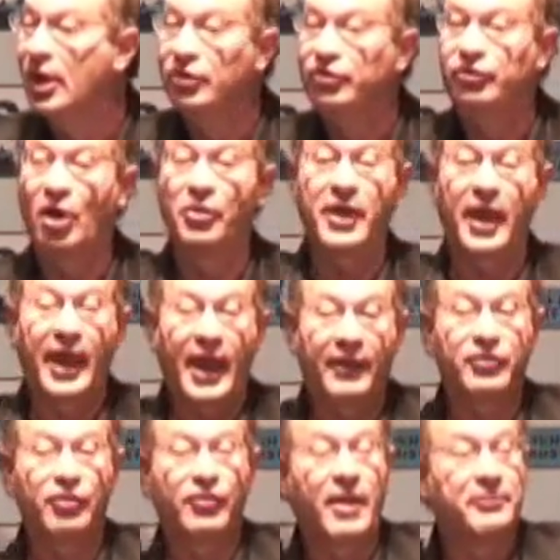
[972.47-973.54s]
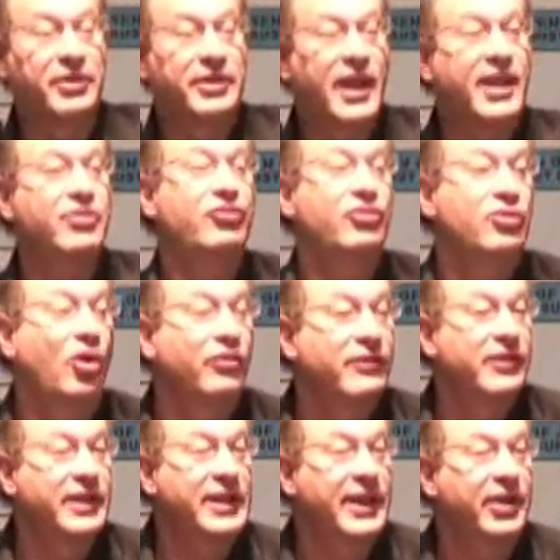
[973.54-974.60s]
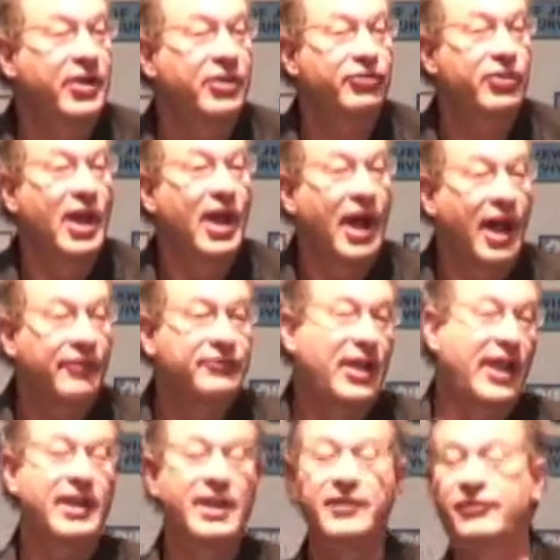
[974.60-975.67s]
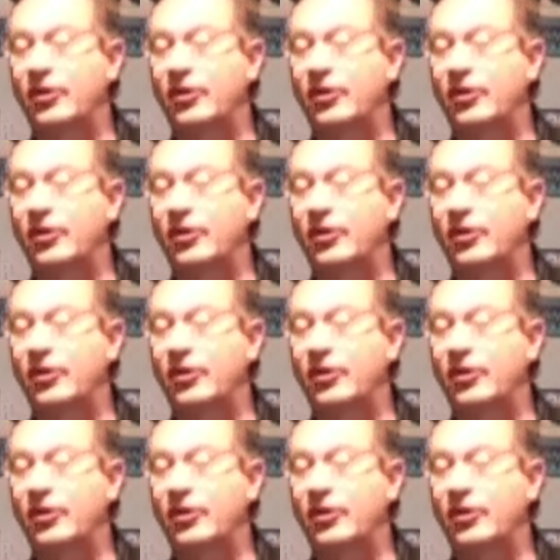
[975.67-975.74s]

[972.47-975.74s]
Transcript: So they have the reputation over the years of taking